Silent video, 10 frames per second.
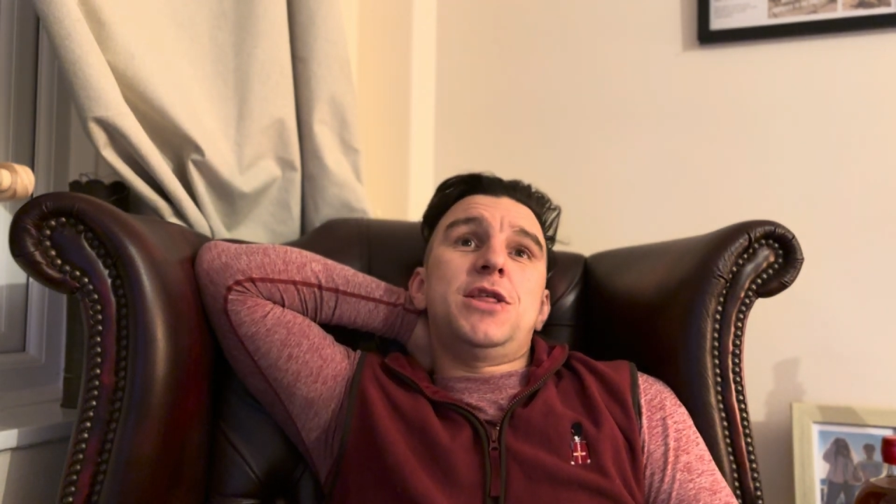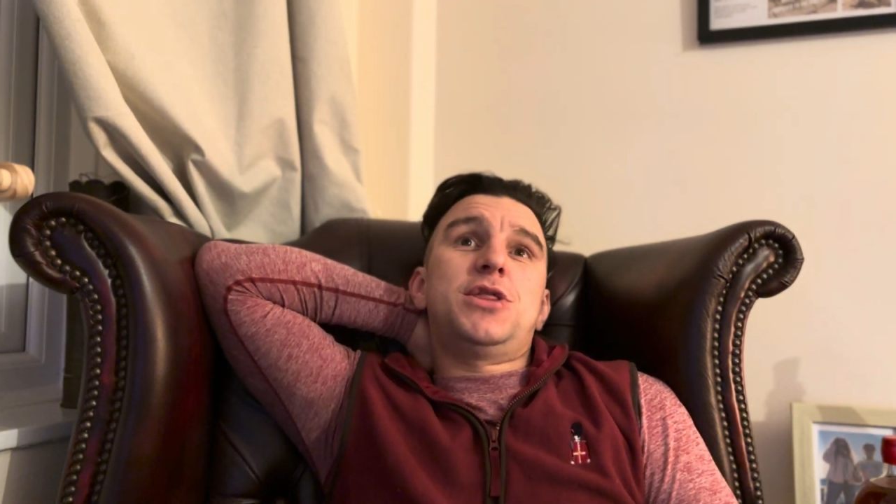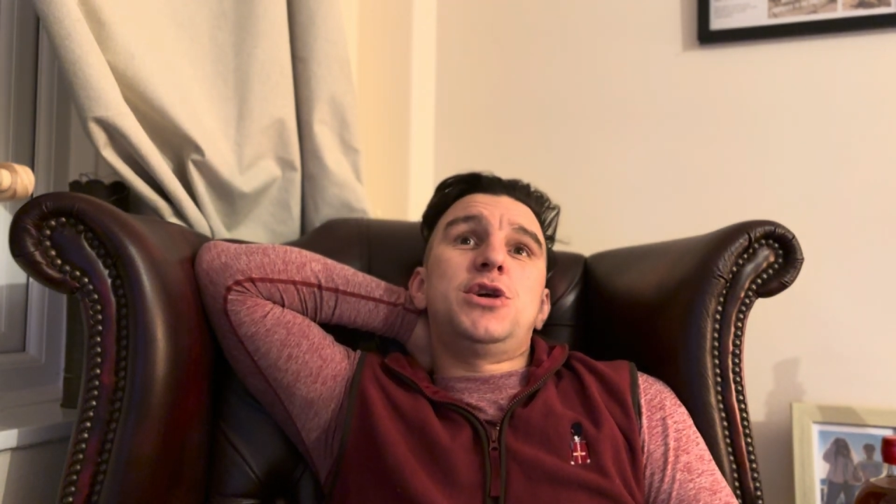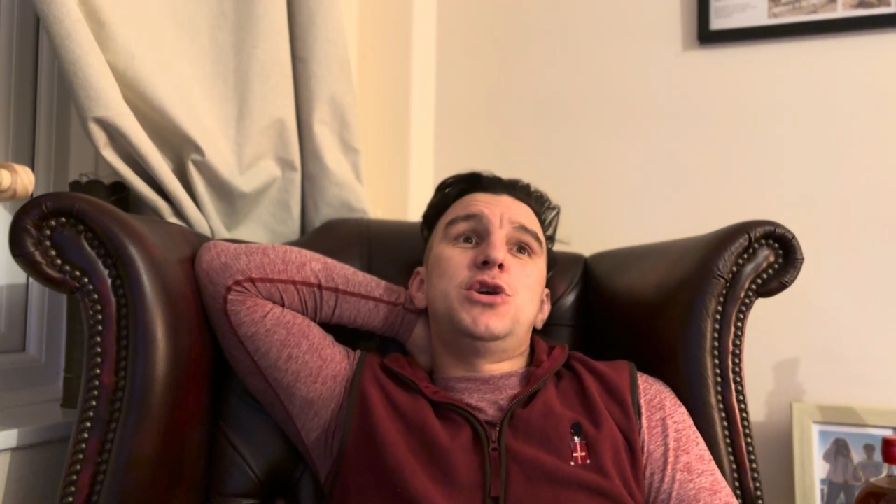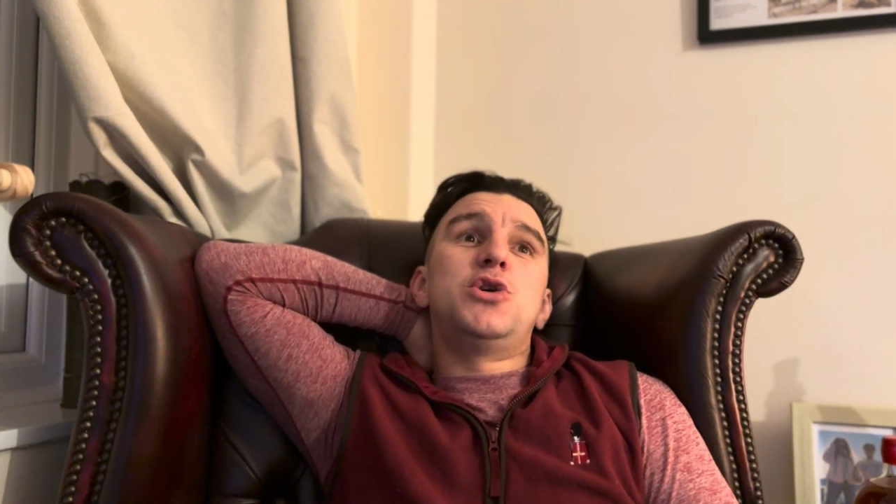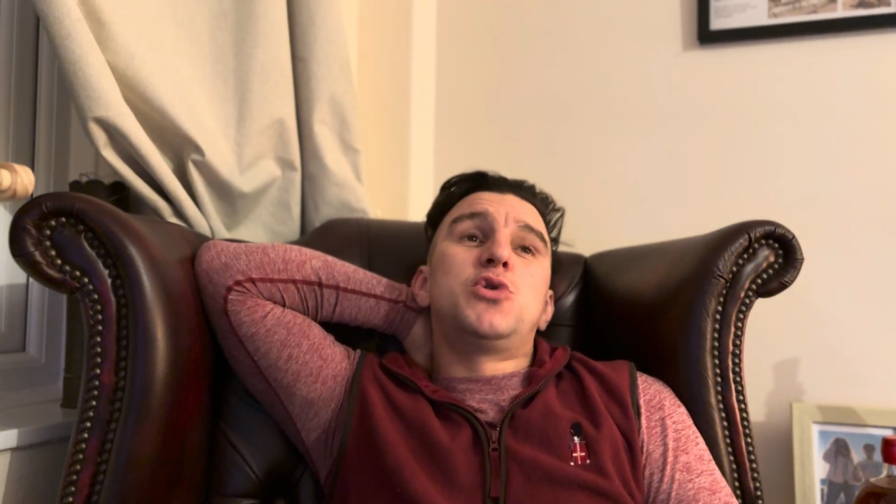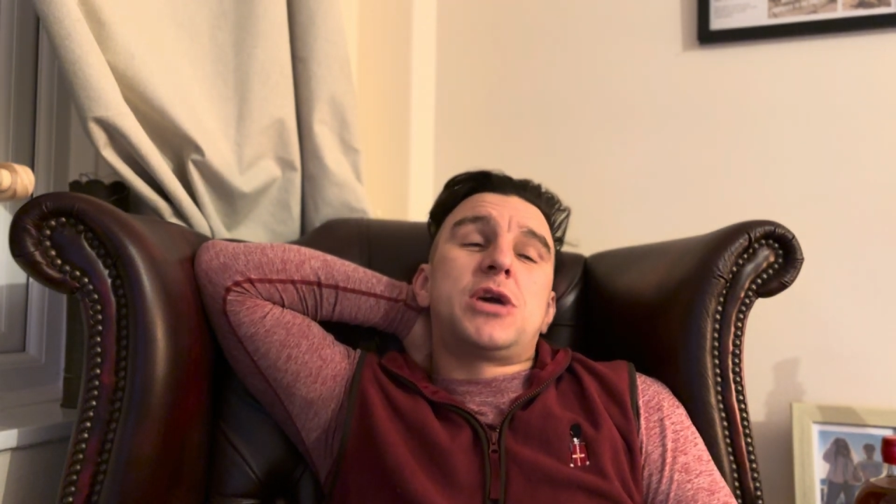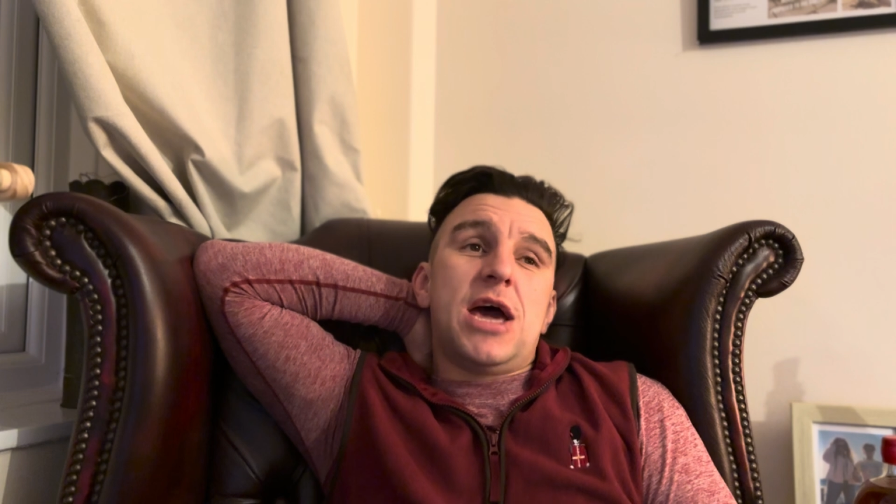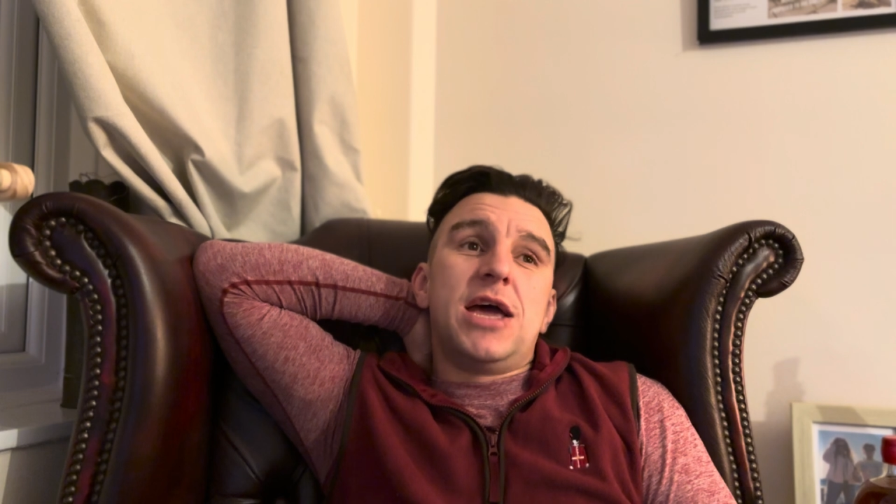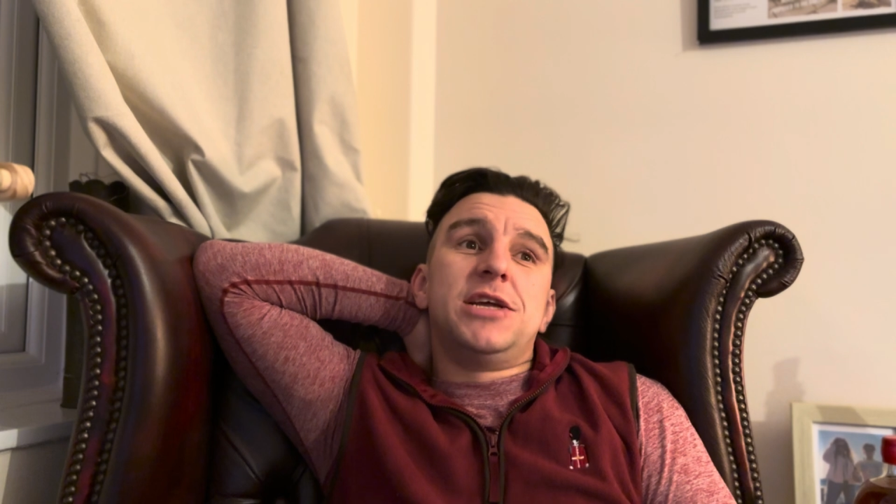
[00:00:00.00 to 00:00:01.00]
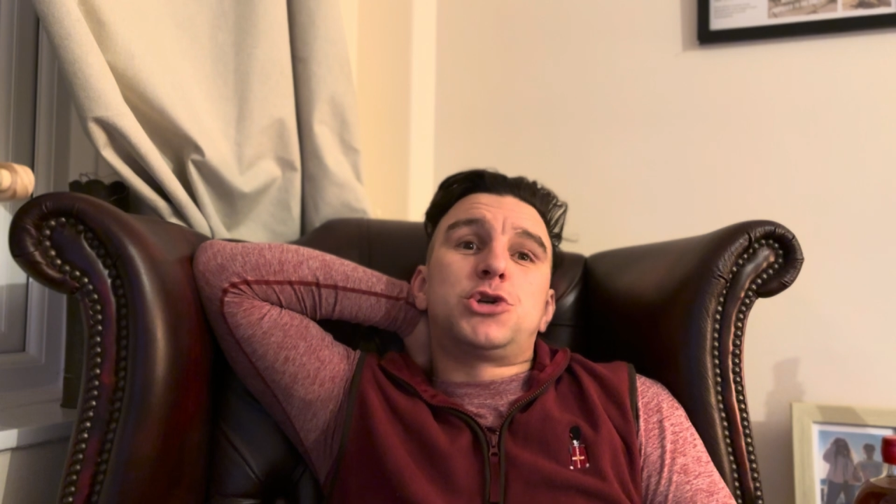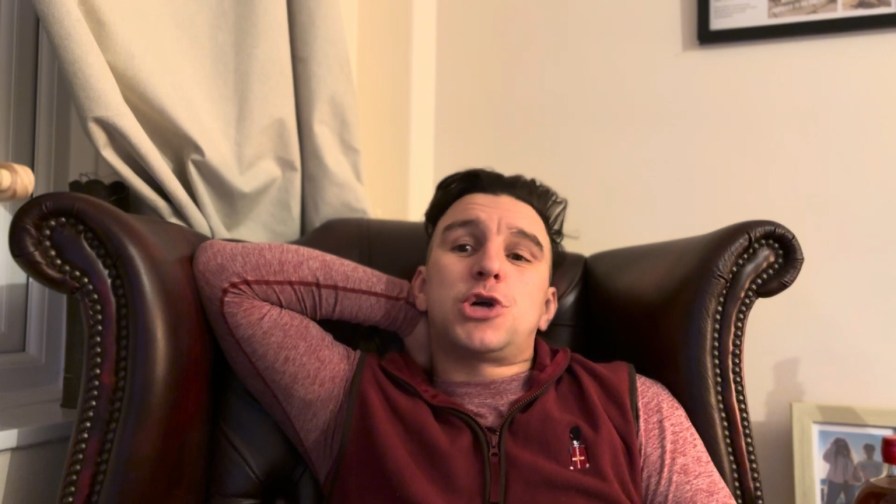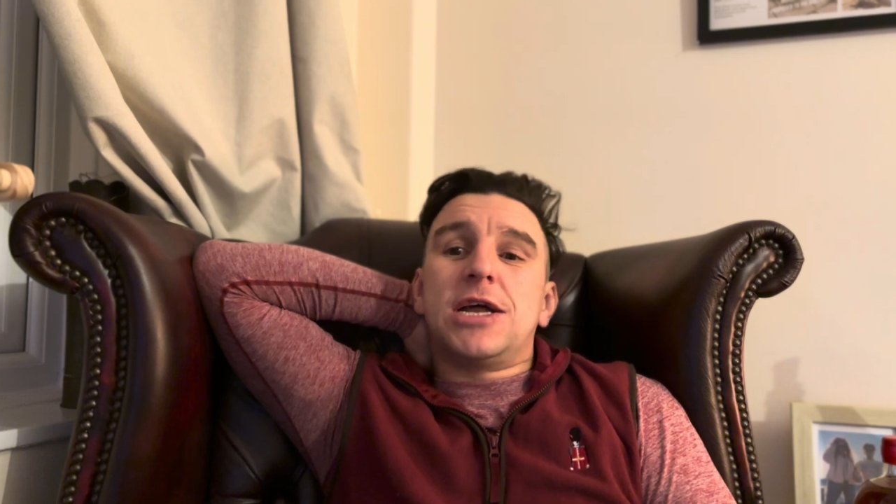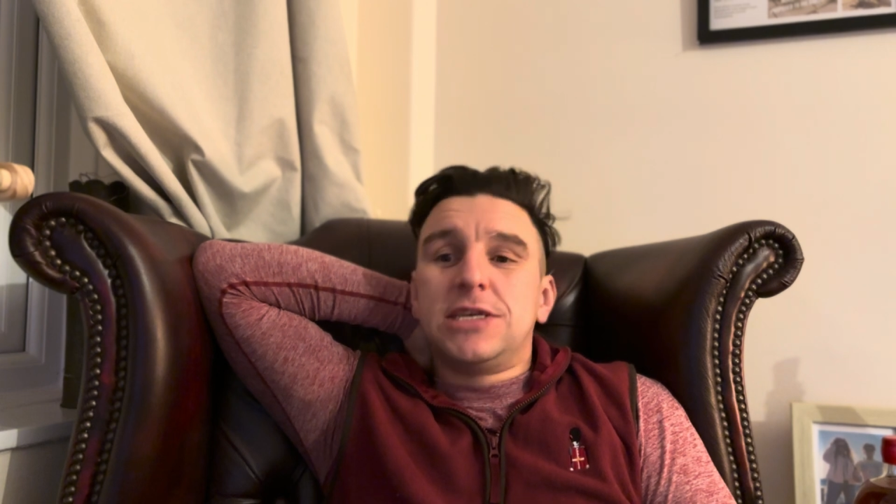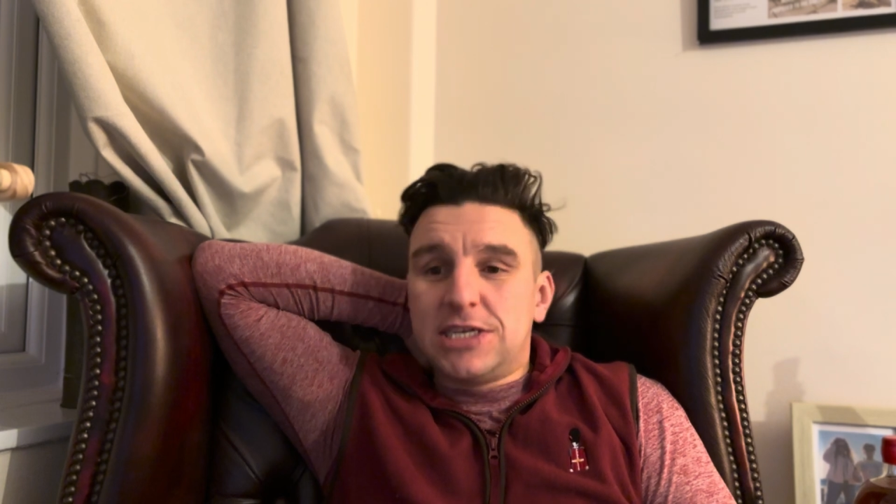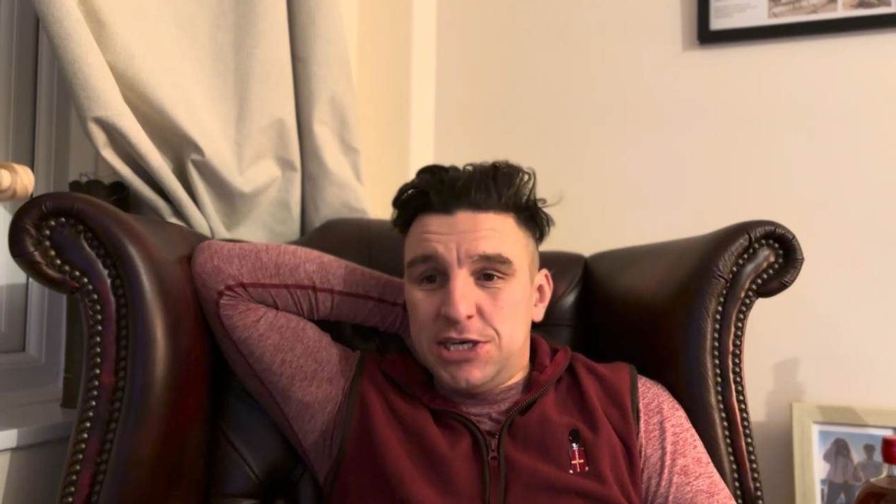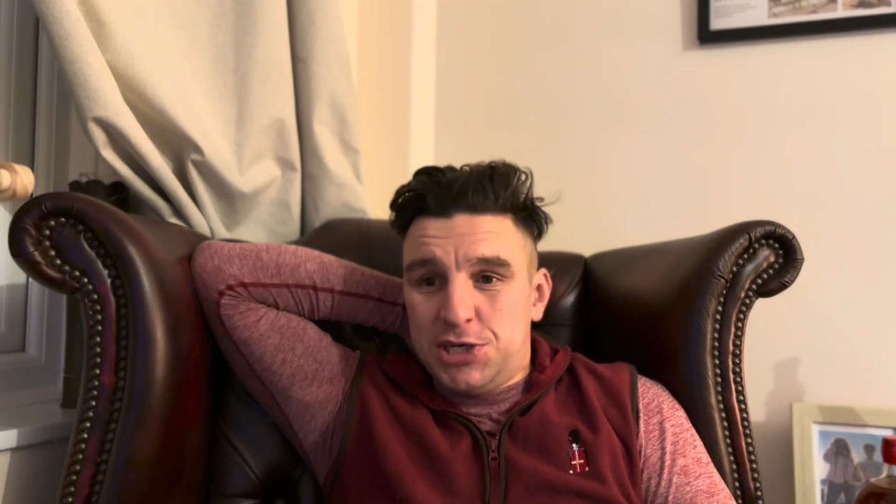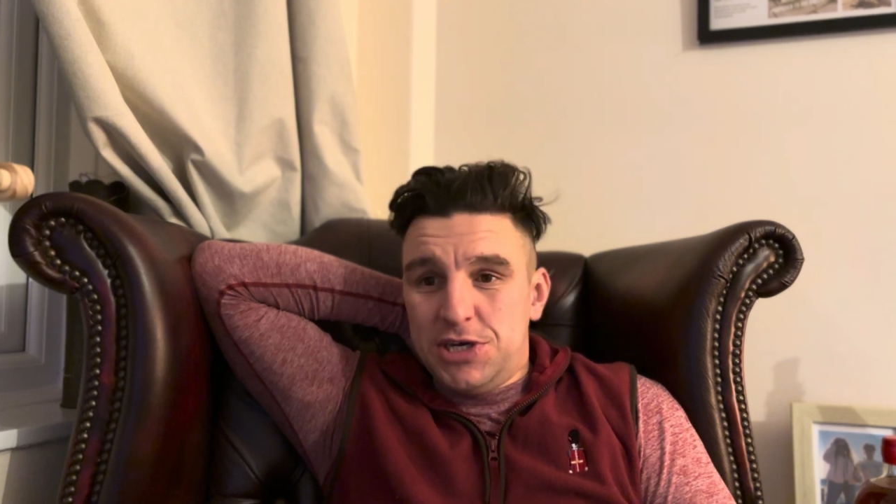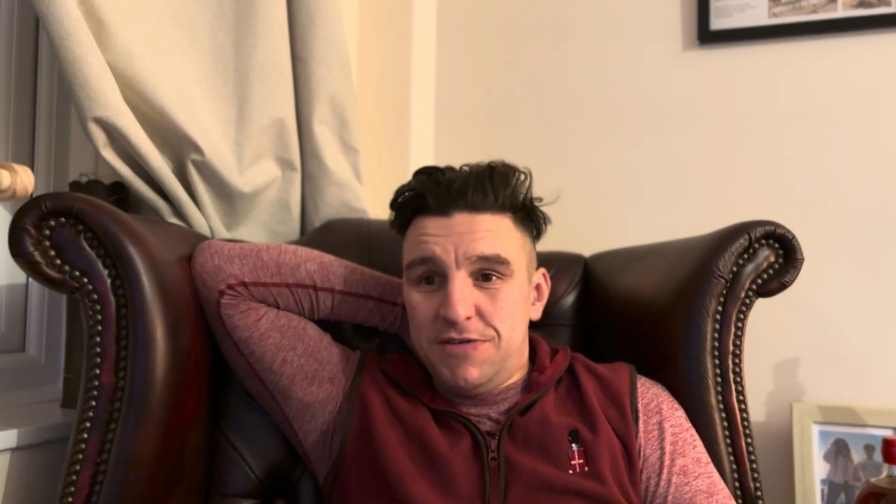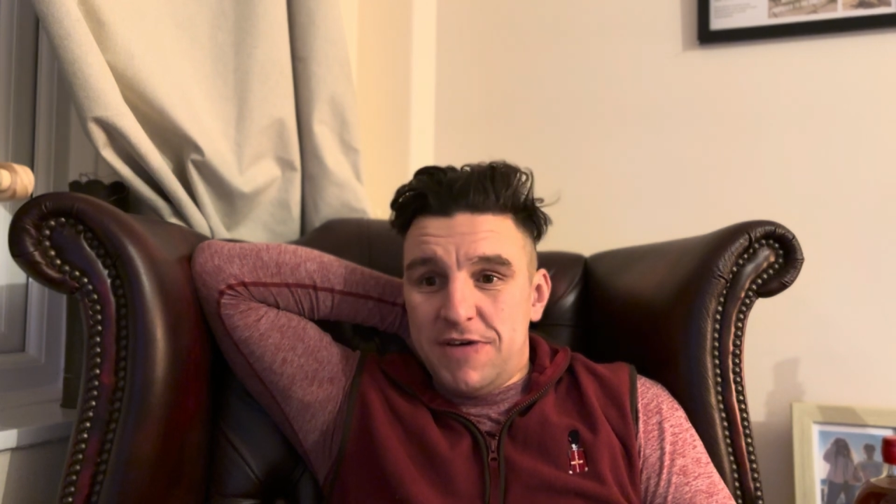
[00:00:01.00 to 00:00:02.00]
UK
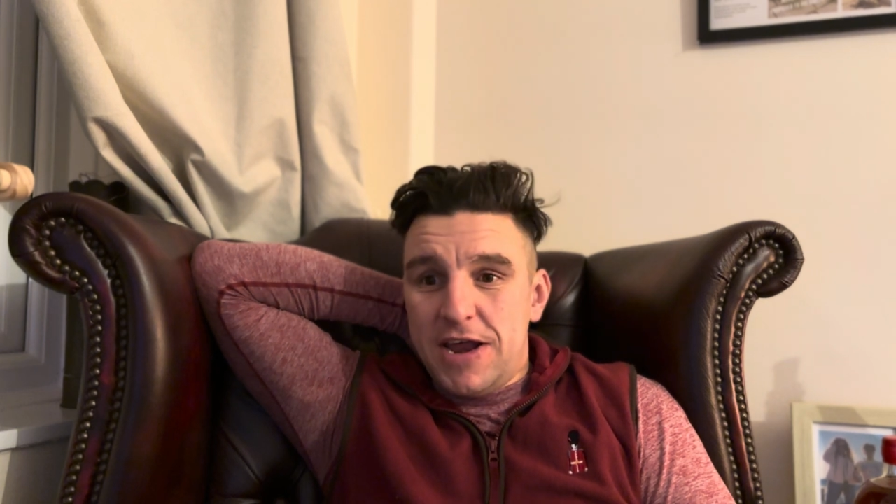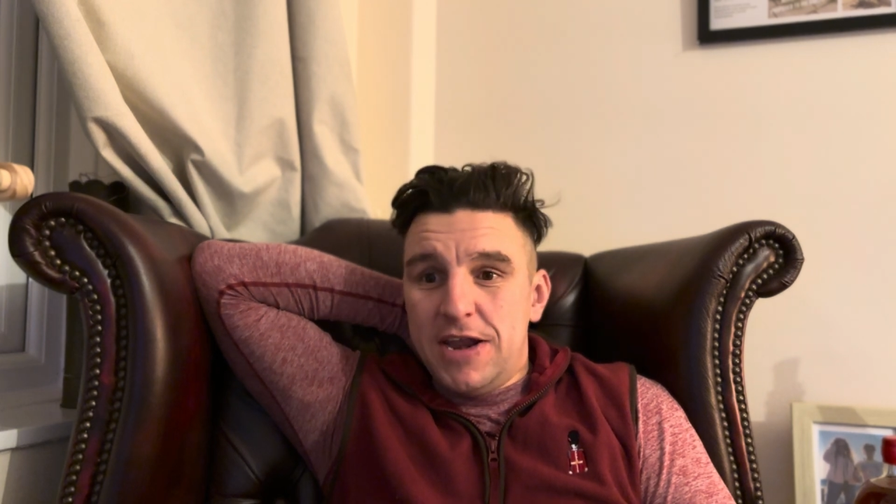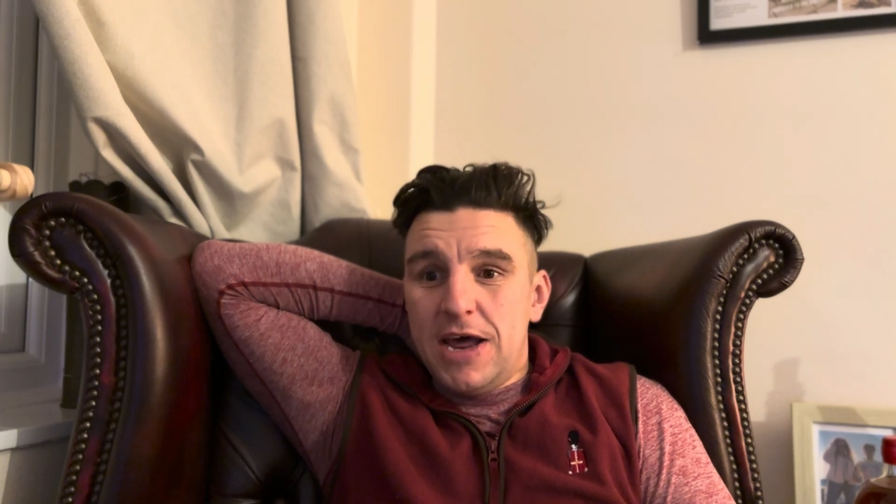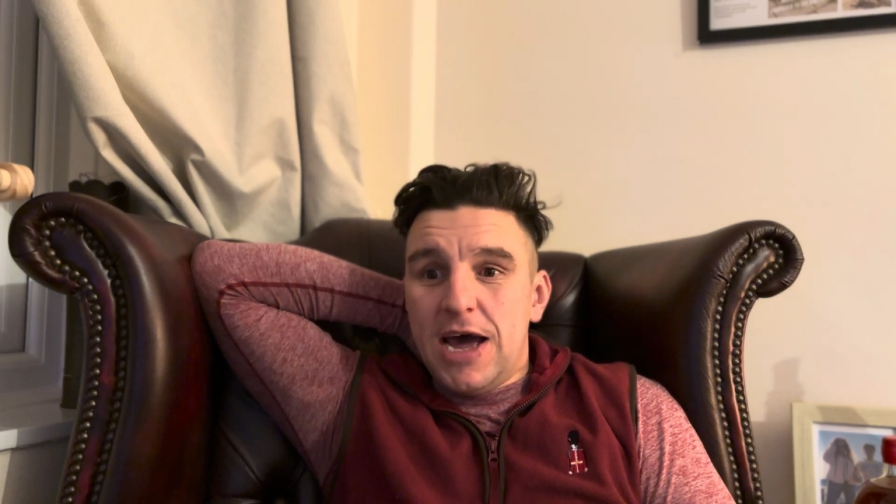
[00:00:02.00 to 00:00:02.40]
transition event